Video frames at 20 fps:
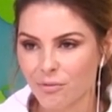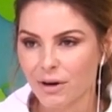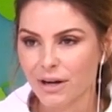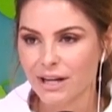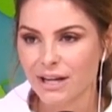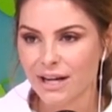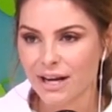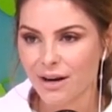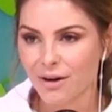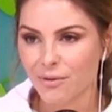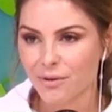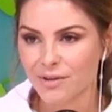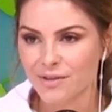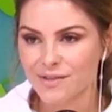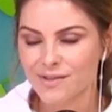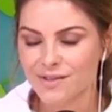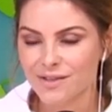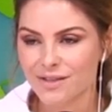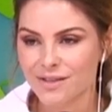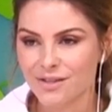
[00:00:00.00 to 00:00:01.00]
right now
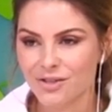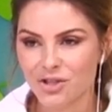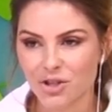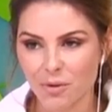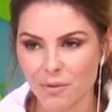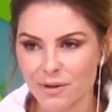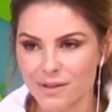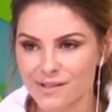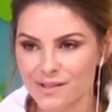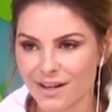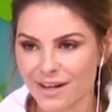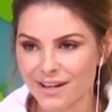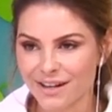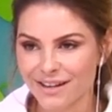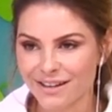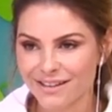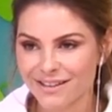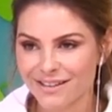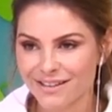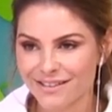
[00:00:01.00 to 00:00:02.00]
it's Joe
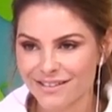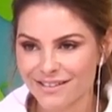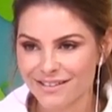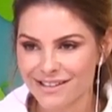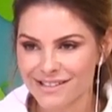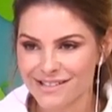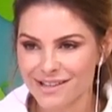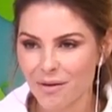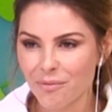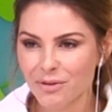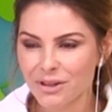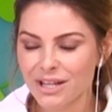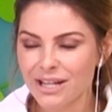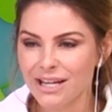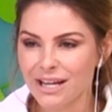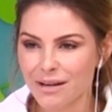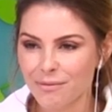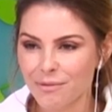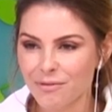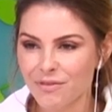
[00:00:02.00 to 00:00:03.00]
Exotic. Is that what the
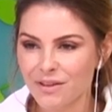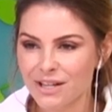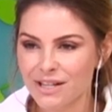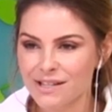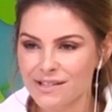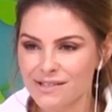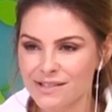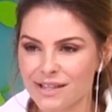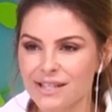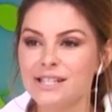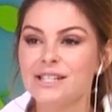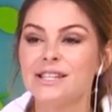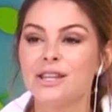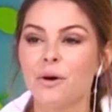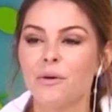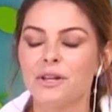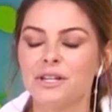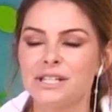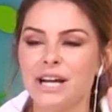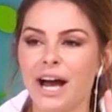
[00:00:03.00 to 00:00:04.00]
name of it is?
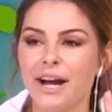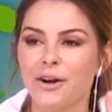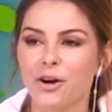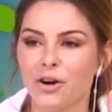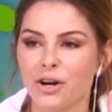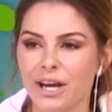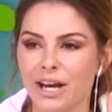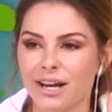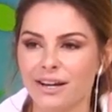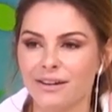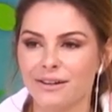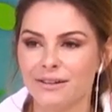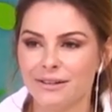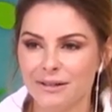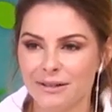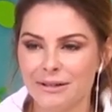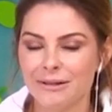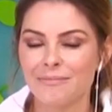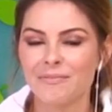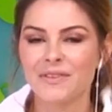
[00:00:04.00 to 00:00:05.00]
No, no the Tiger King.
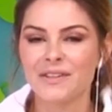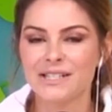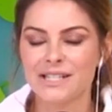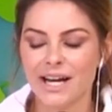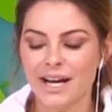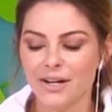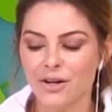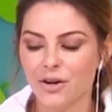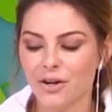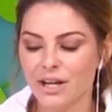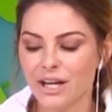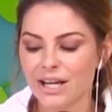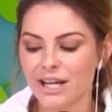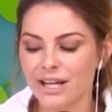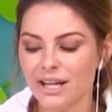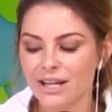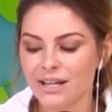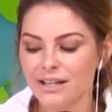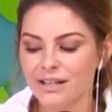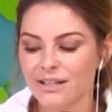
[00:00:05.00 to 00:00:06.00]
Tiger King. The Tiger
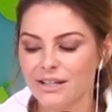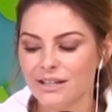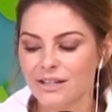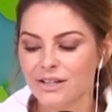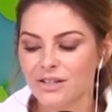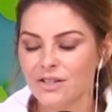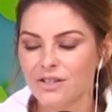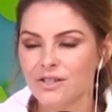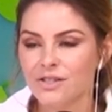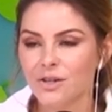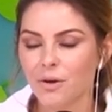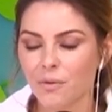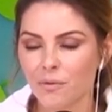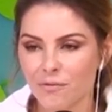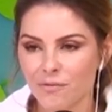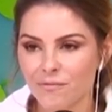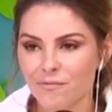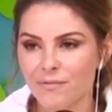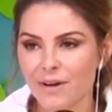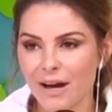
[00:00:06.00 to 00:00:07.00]
King.
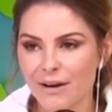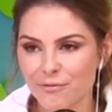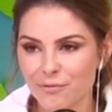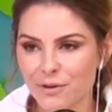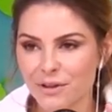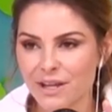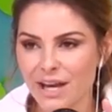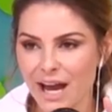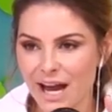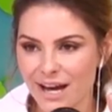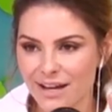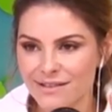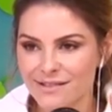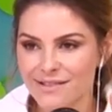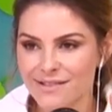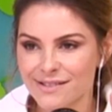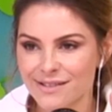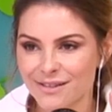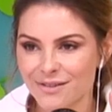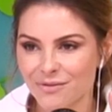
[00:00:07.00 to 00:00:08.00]
Don't f with
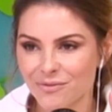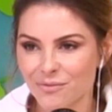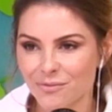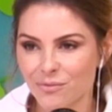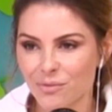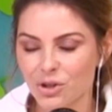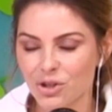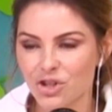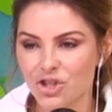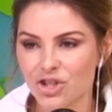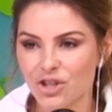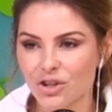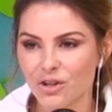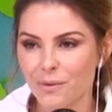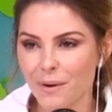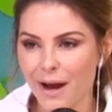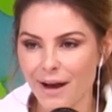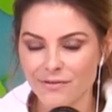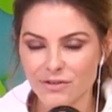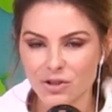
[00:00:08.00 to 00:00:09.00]
cats, which
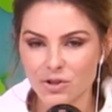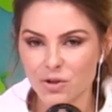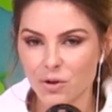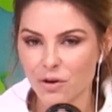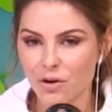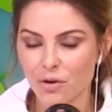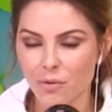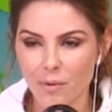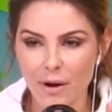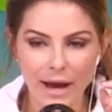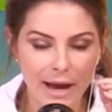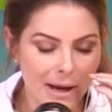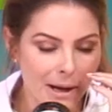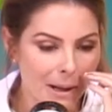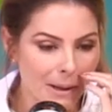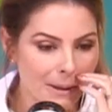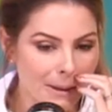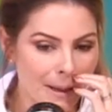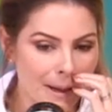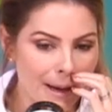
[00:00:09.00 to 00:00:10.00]
you have to turn
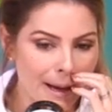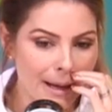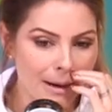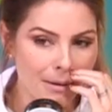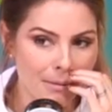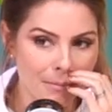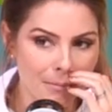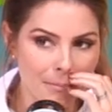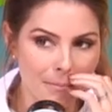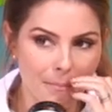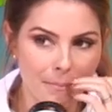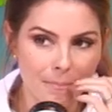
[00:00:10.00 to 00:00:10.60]
away a lot. My